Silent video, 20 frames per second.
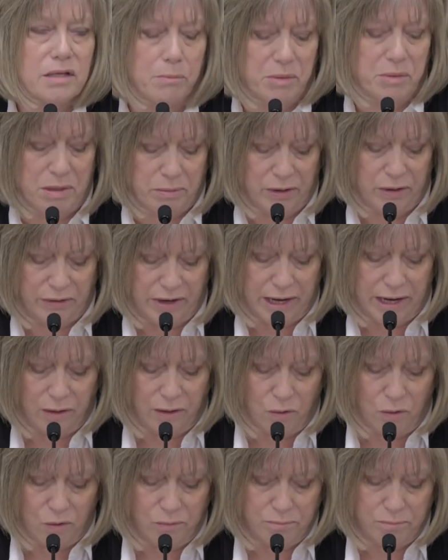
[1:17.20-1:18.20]
Some people are at
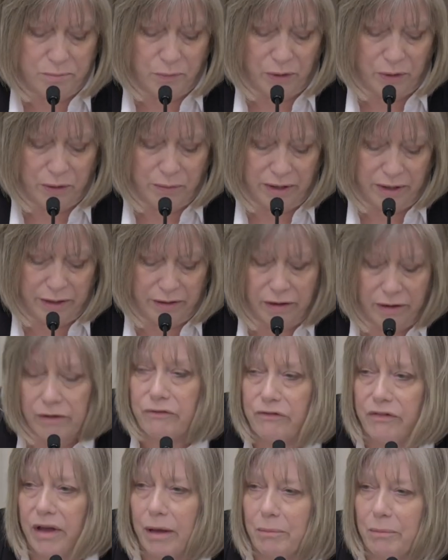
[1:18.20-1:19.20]
home, requiring a
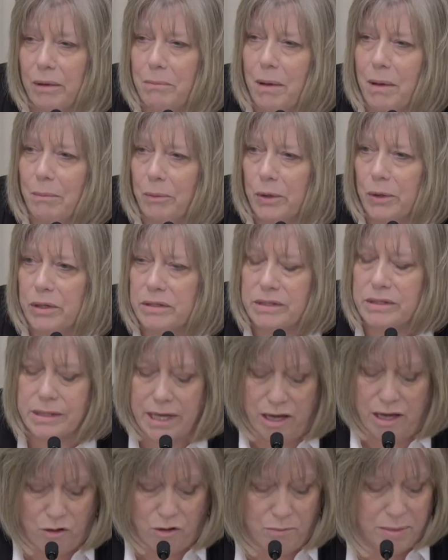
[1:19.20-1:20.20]
family member to
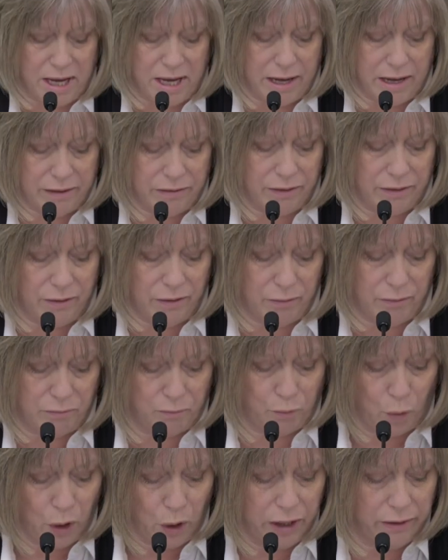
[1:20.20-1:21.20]
scale back their
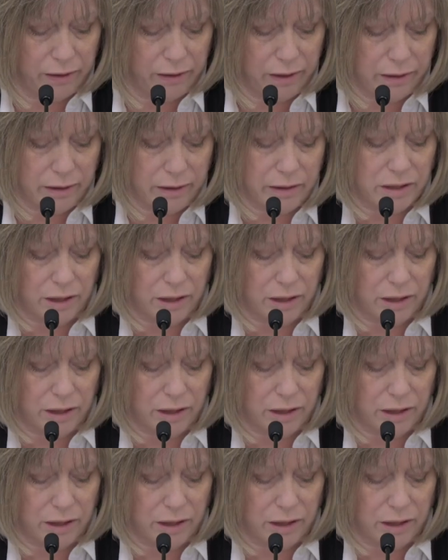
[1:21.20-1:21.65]
work